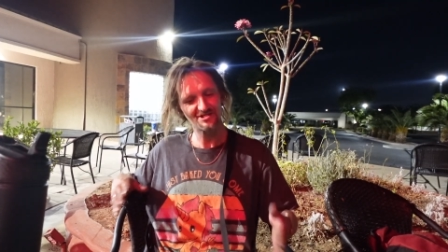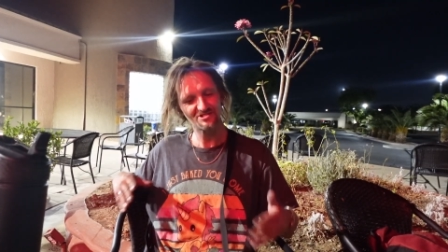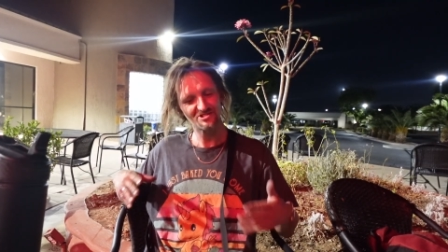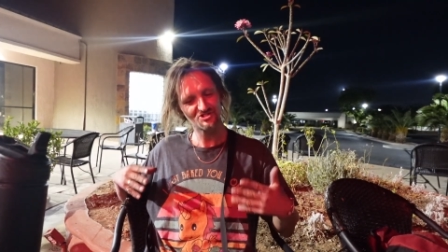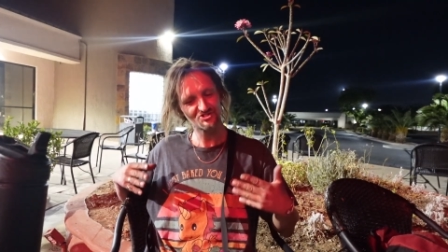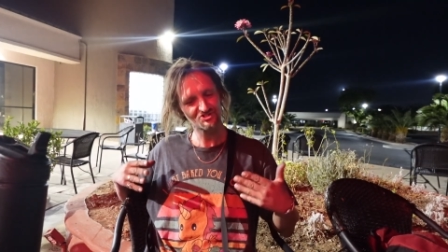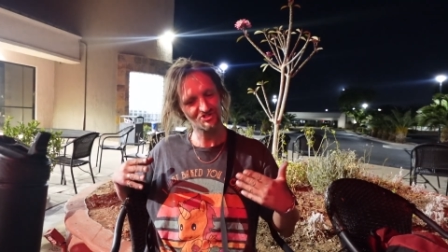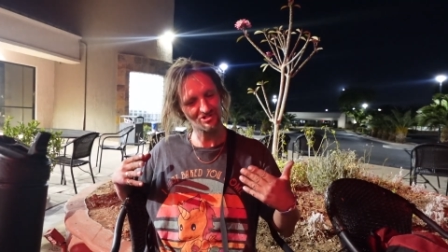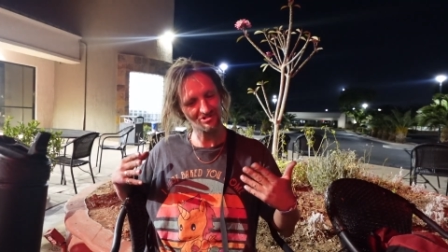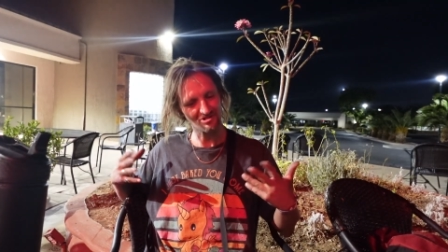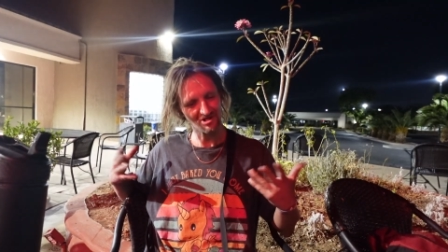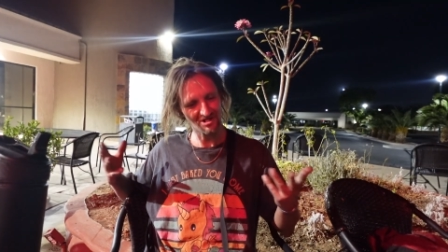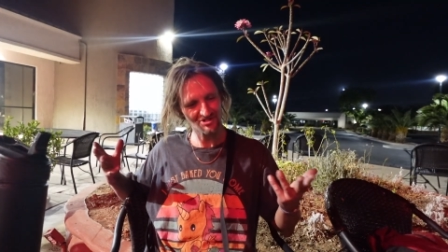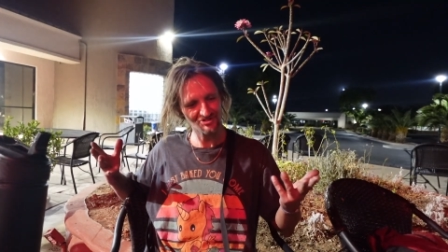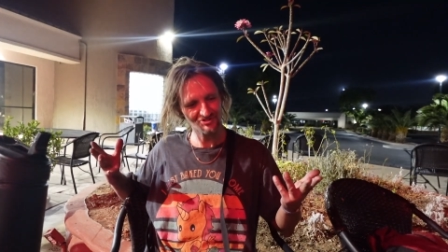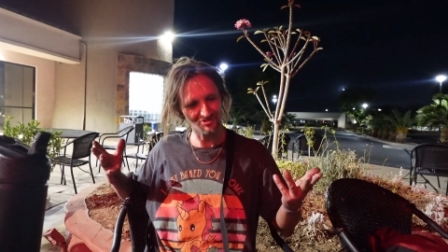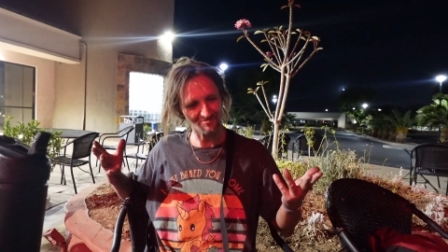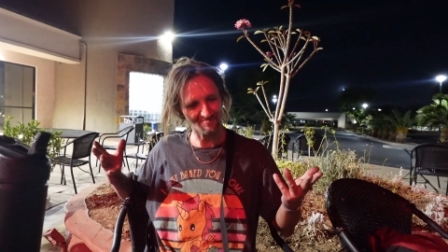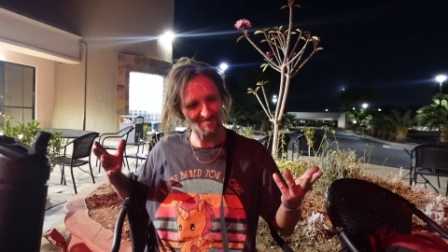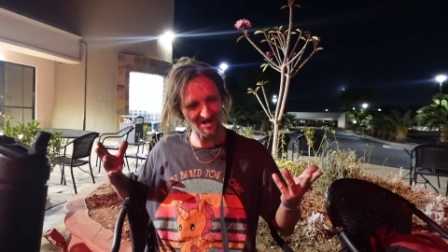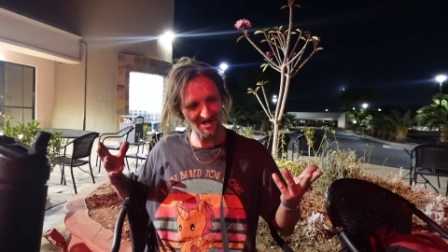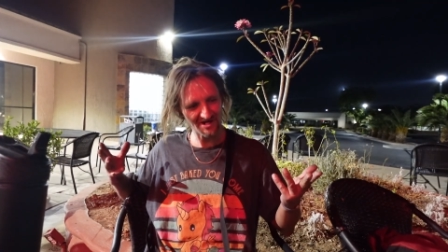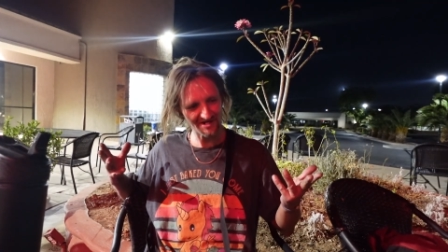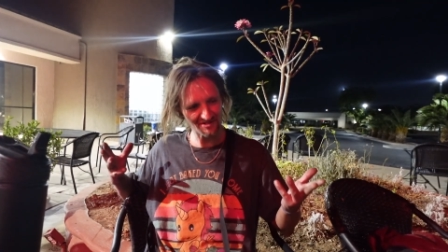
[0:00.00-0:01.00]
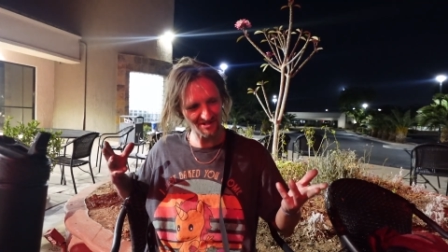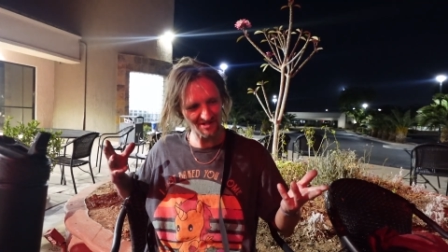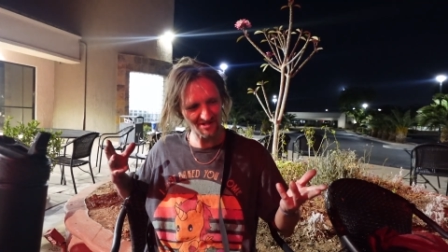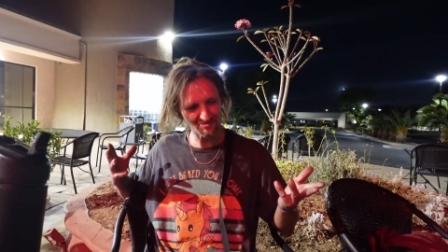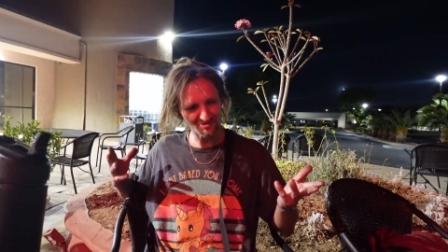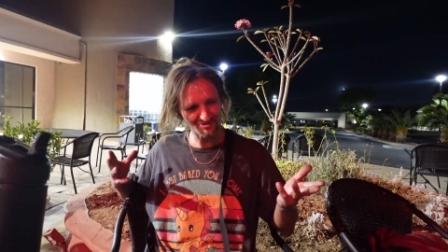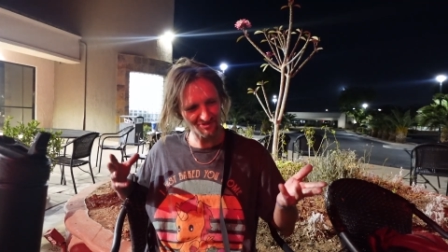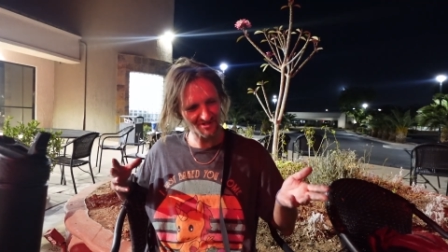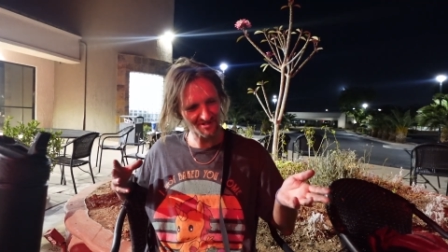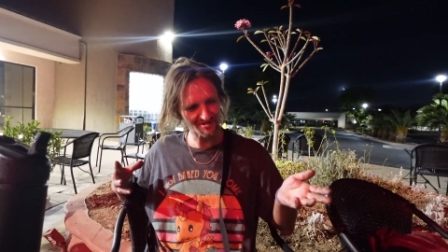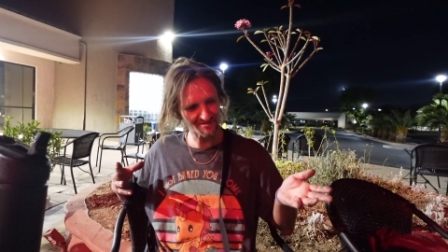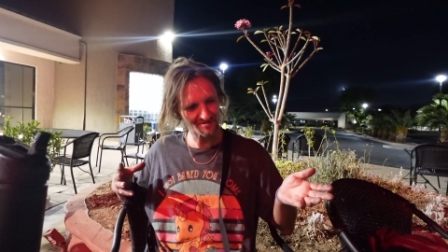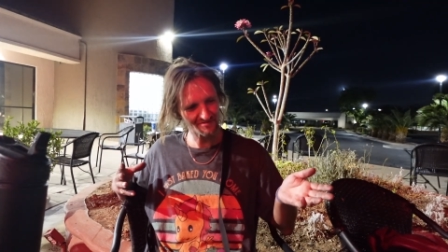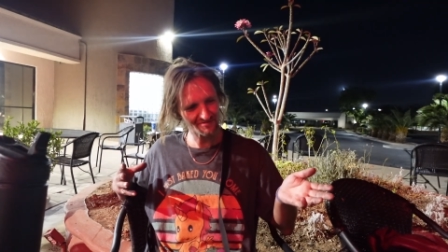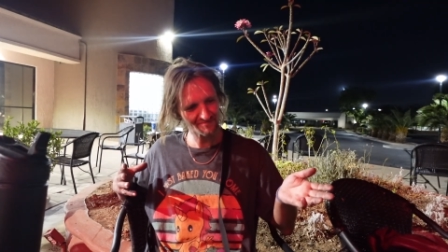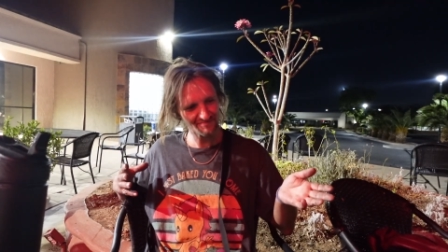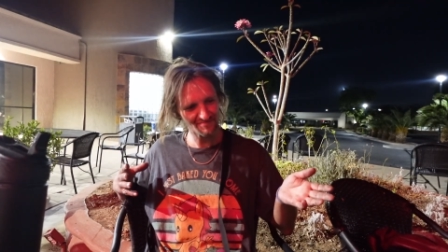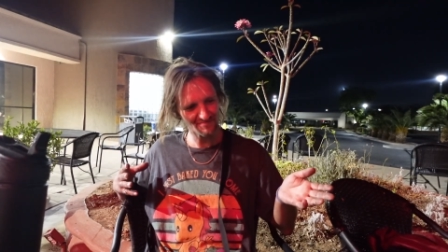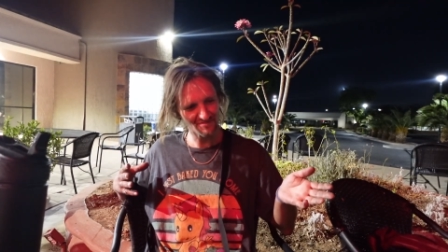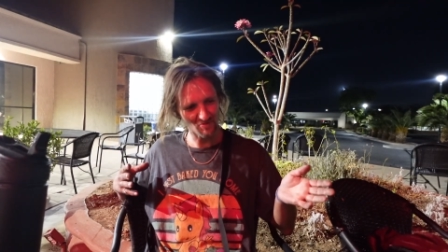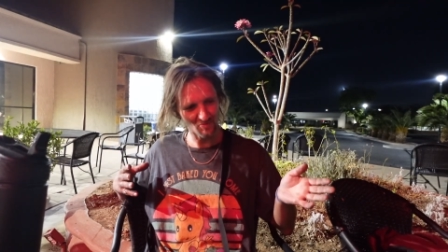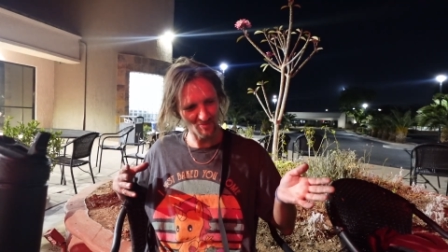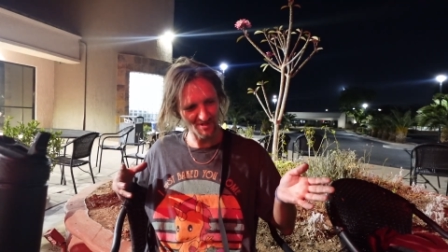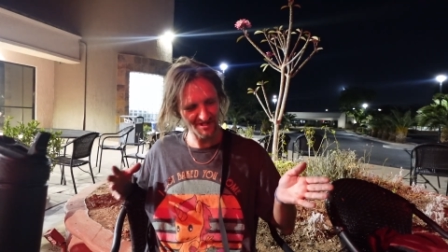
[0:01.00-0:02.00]
And then she lost her mind within
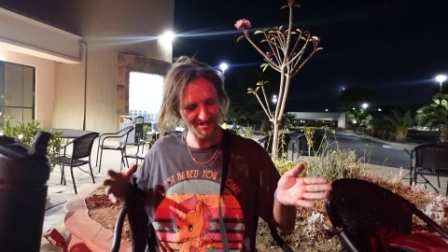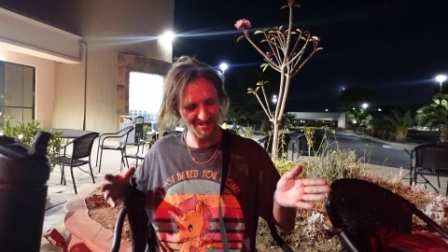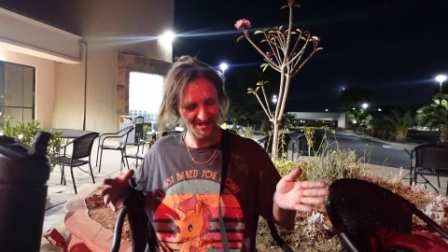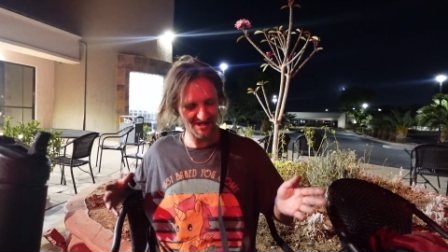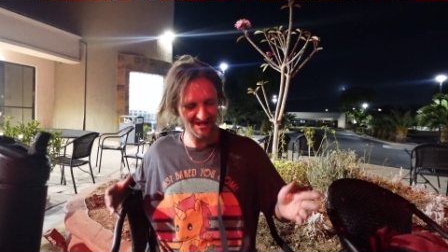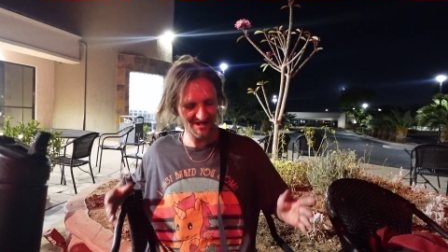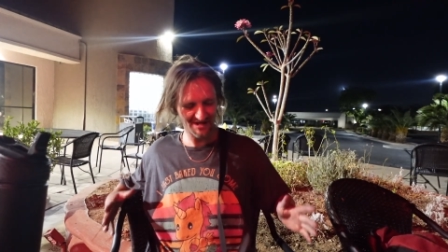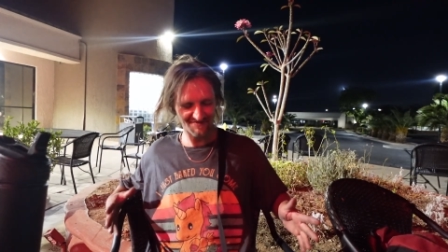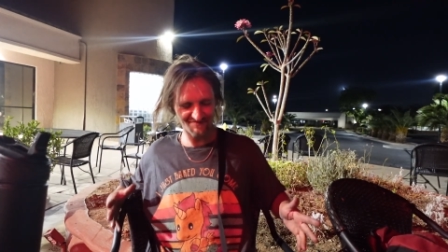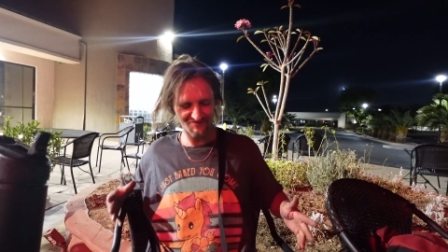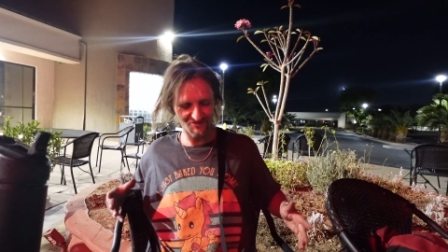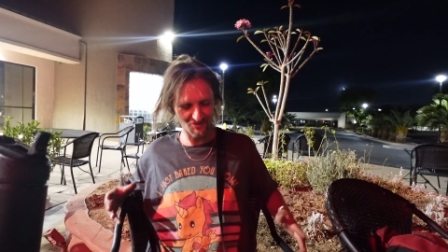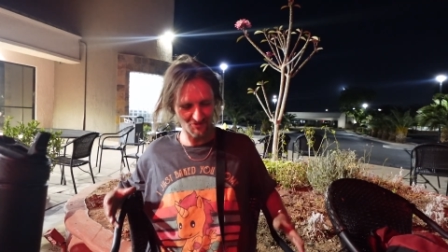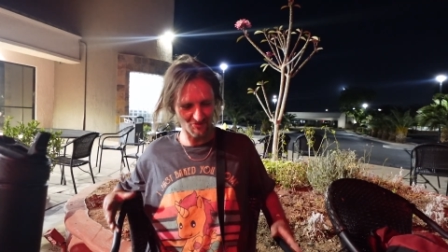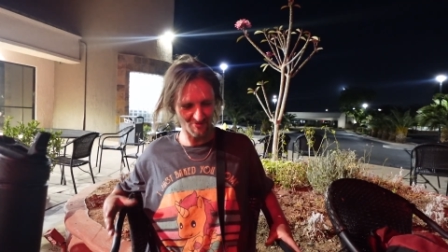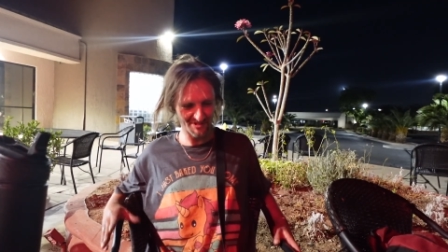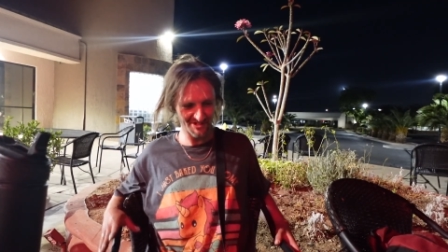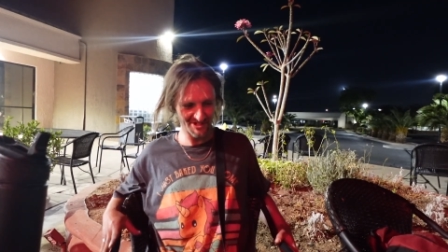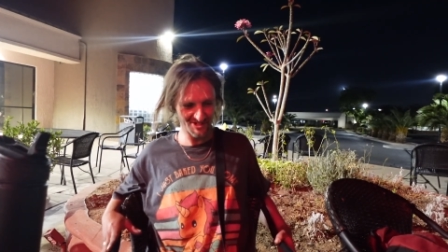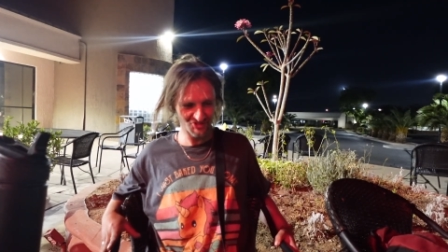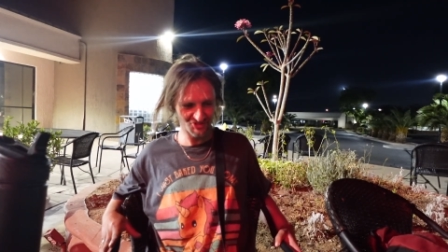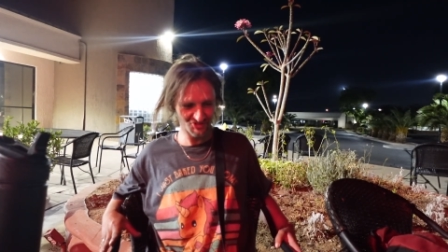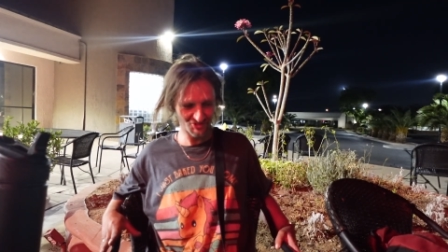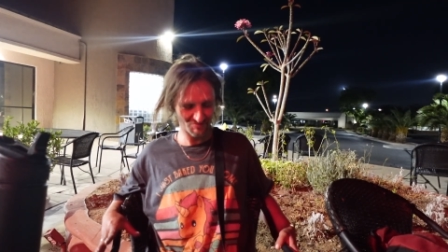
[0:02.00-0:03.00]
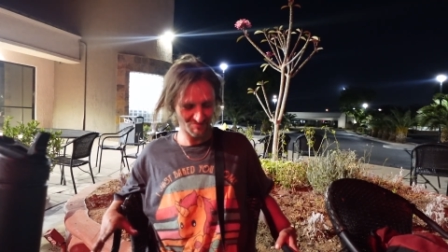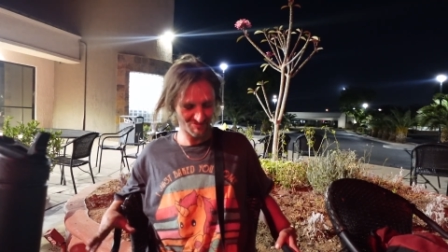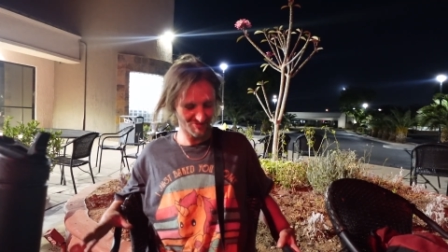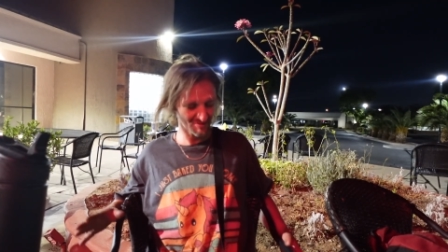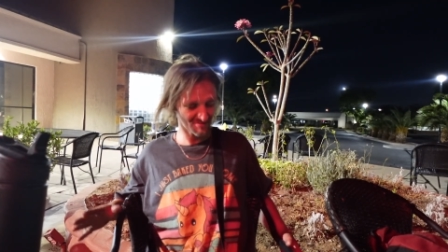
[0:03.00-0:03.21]
a week and a half, 2 weeks.